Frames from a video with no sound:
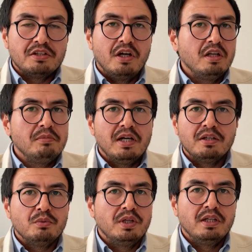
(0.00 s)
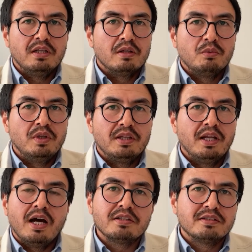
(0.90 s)
Taliban will
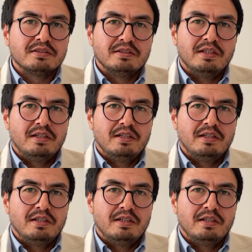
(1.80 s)
not,